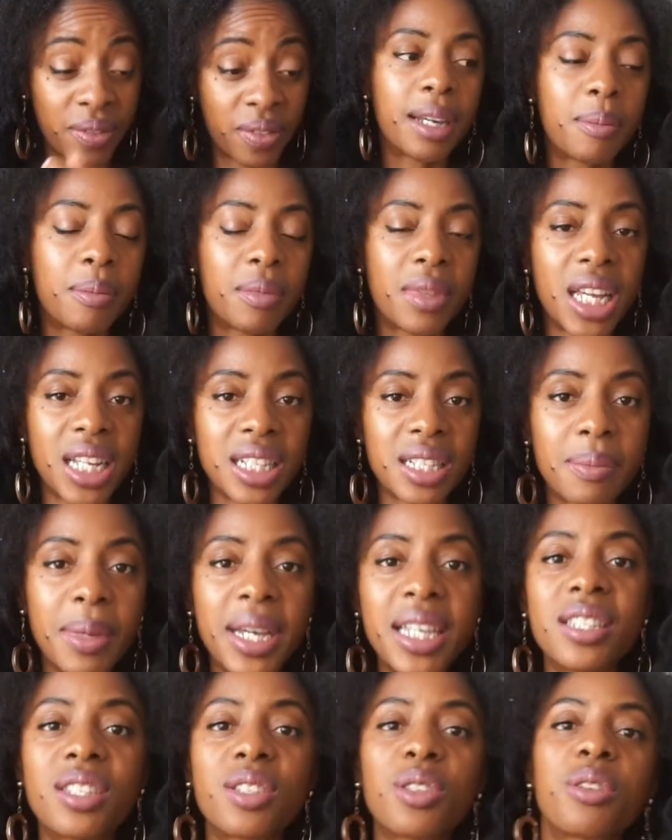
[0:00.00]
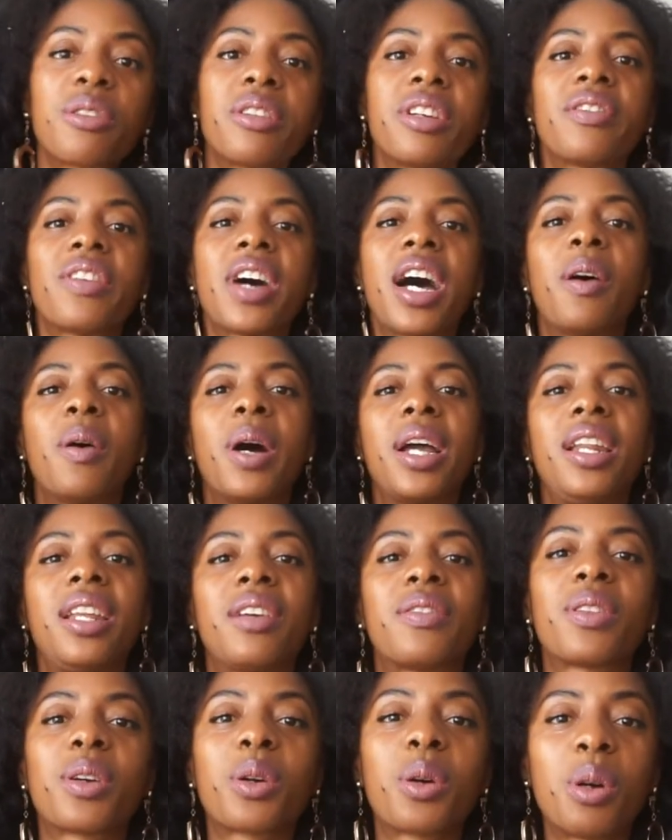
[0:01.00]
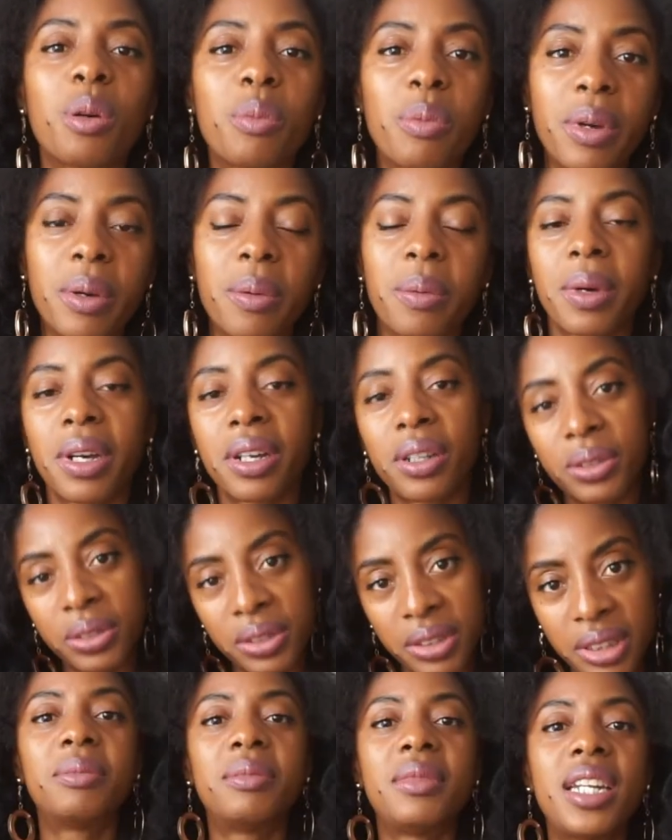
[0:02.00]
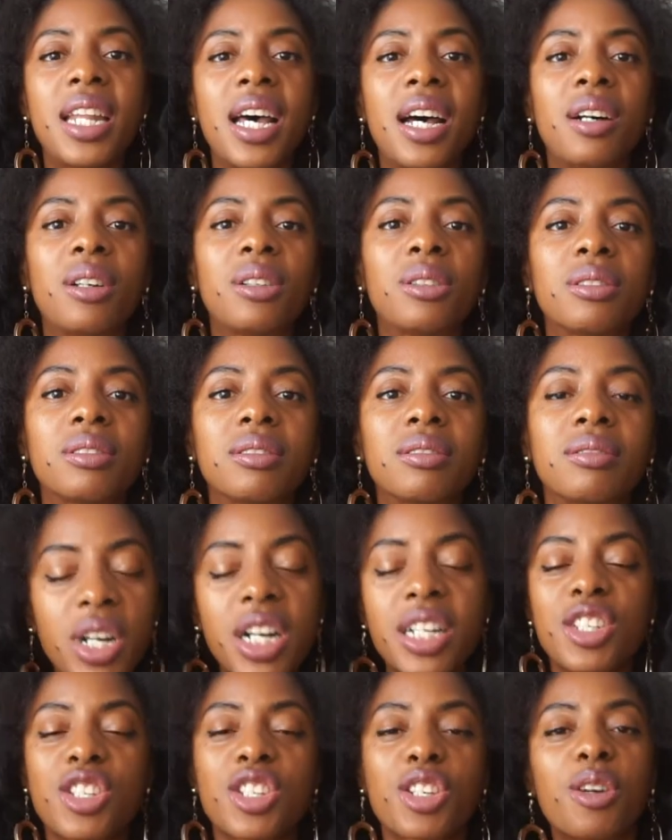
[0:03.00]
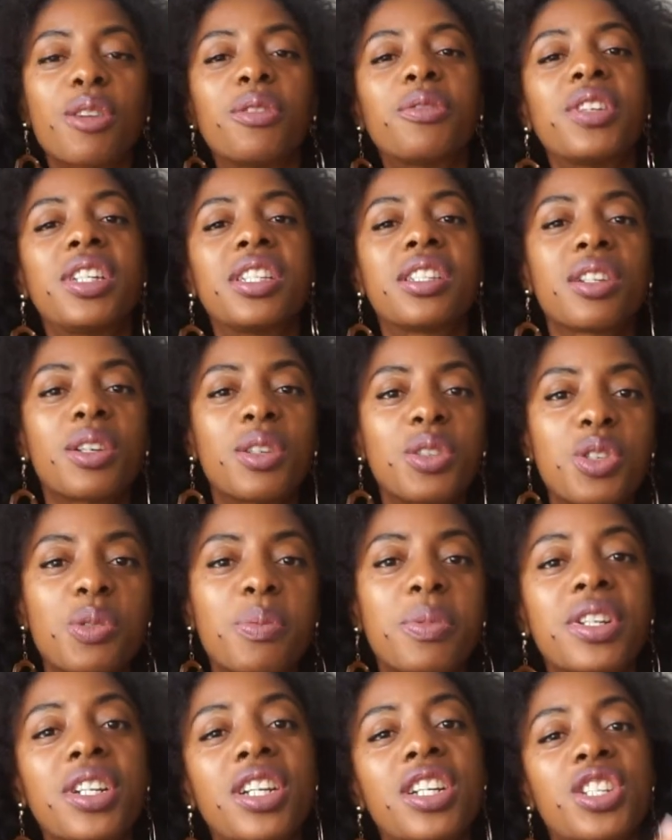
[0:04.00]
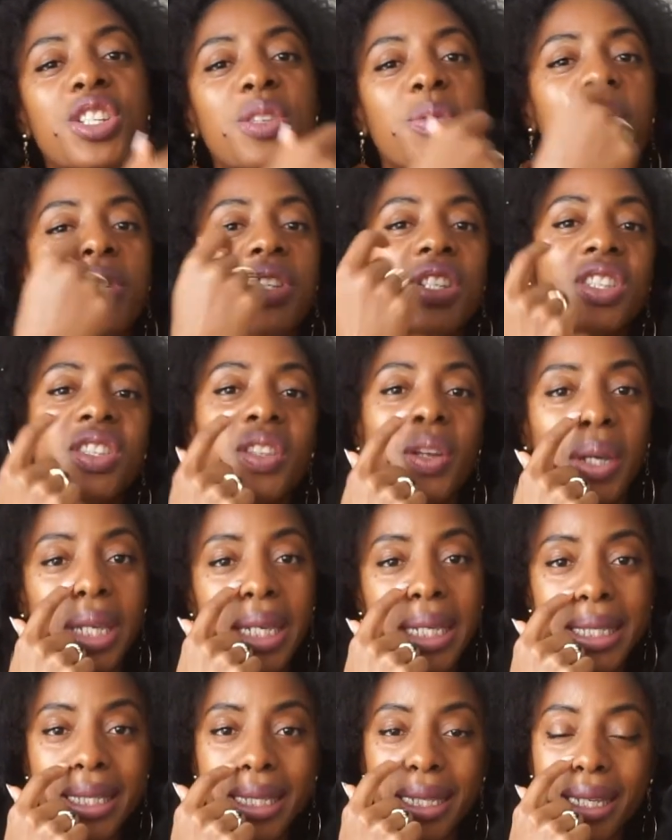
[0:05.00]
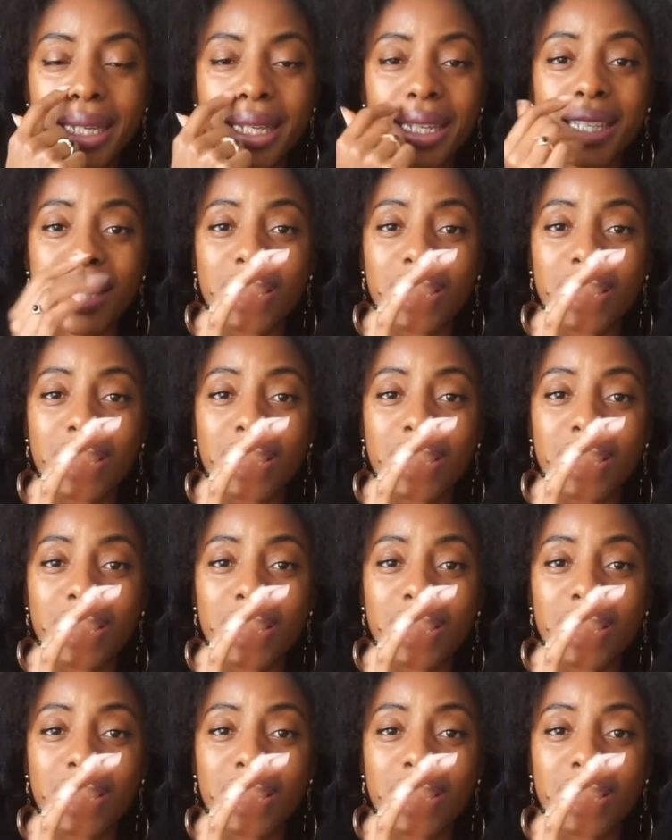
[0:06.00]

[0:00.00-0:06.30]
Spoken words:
That's my story of how I left the corporate world, now branching off into entrepreneurship, which is not easy.